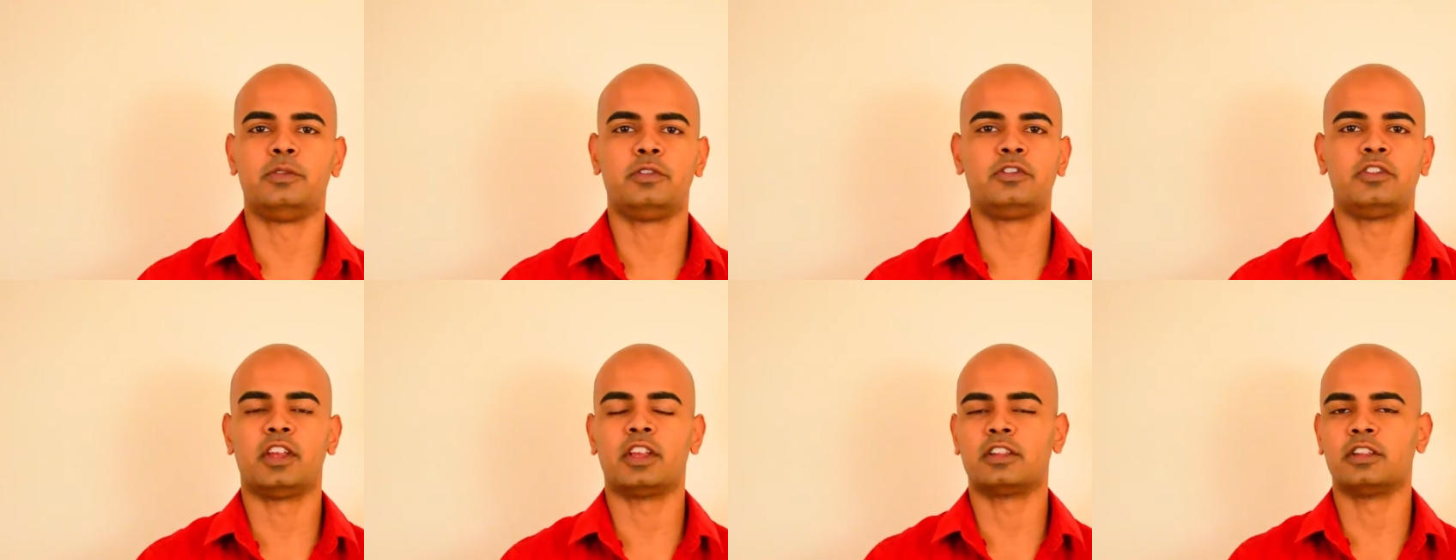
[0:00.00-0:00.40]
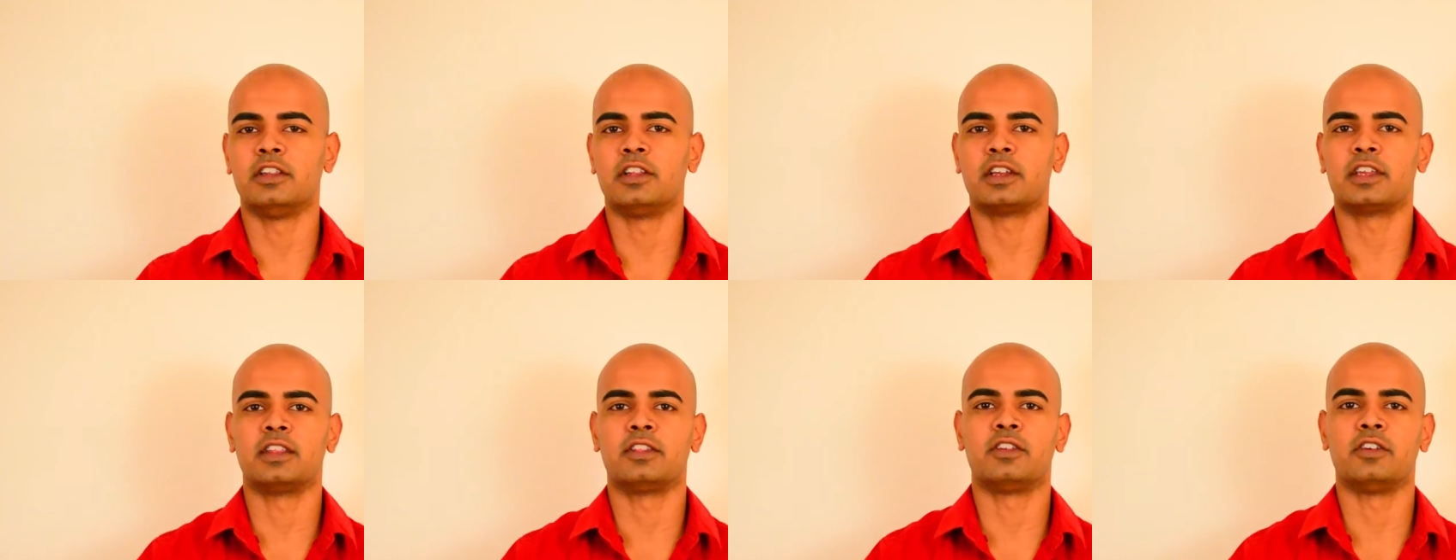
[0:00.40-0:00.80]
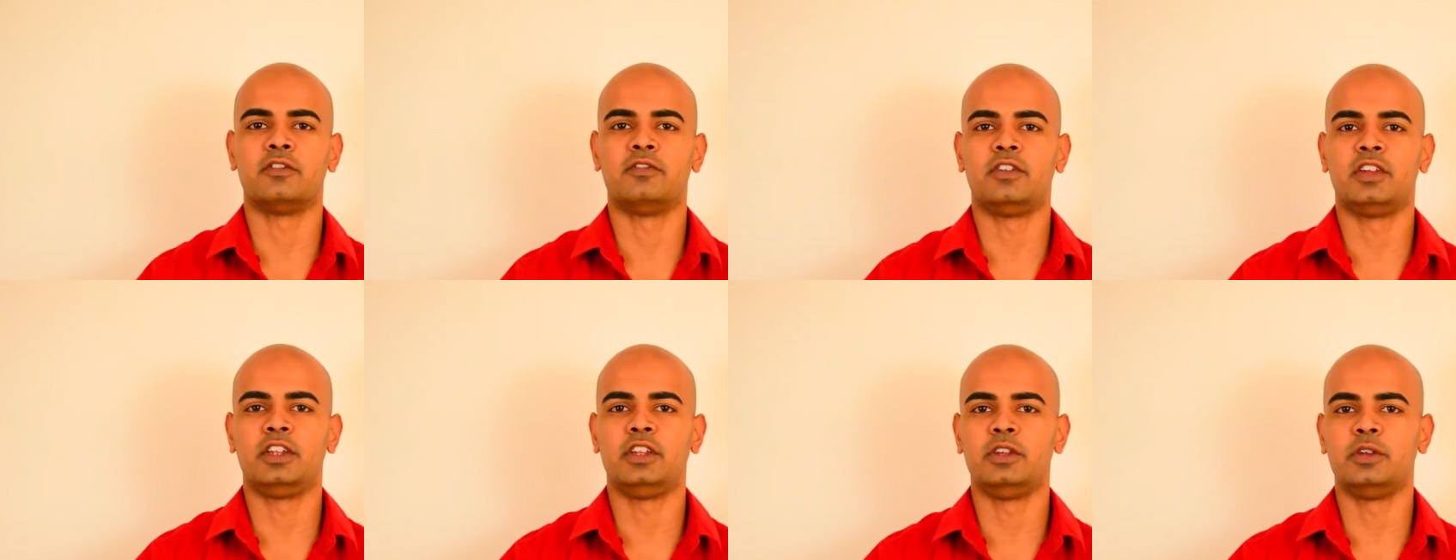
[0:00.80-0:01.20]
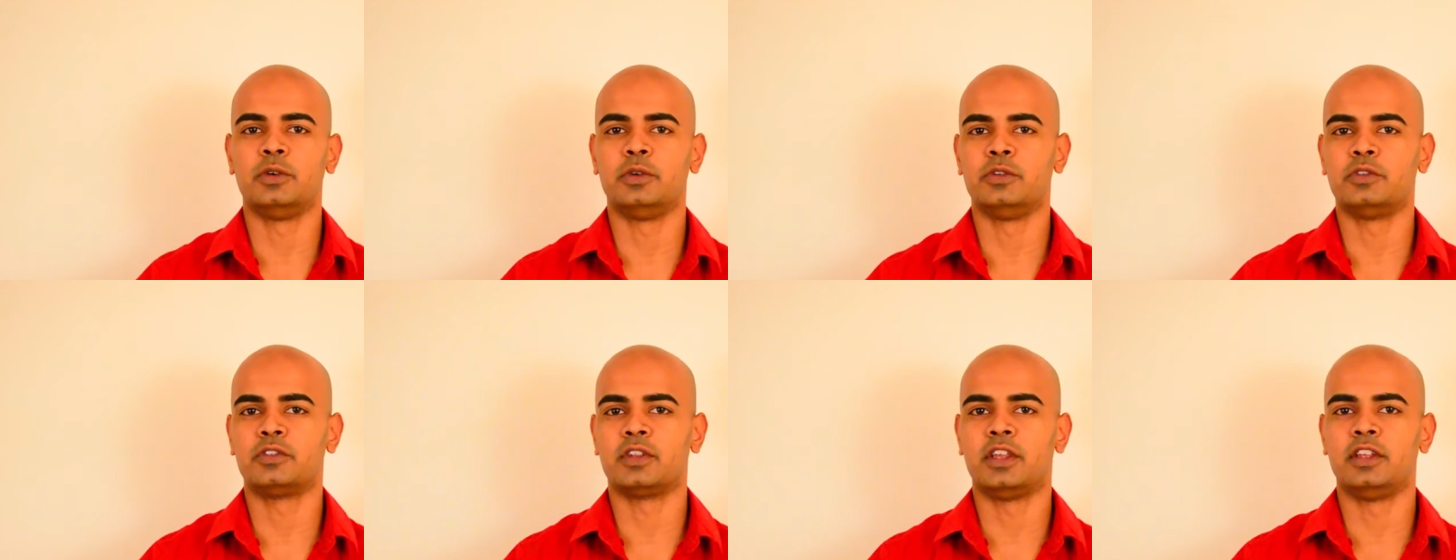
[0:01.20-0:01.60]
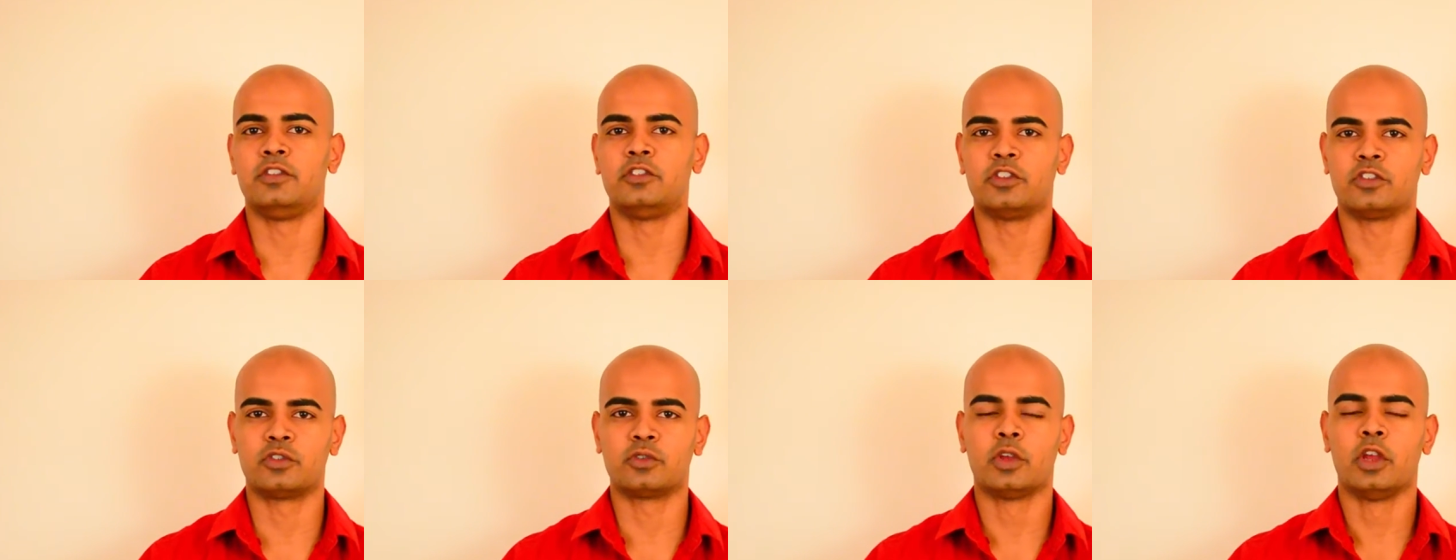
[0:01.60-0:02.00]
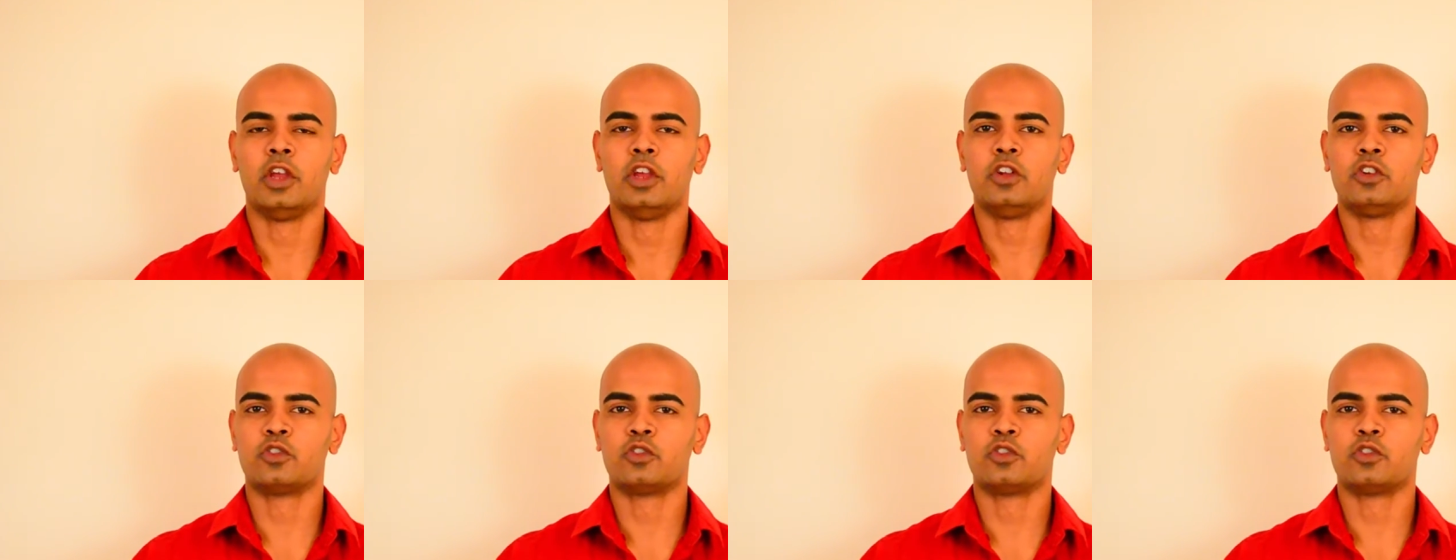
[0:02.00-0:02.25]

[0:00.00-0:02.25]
take a look at their videos, and just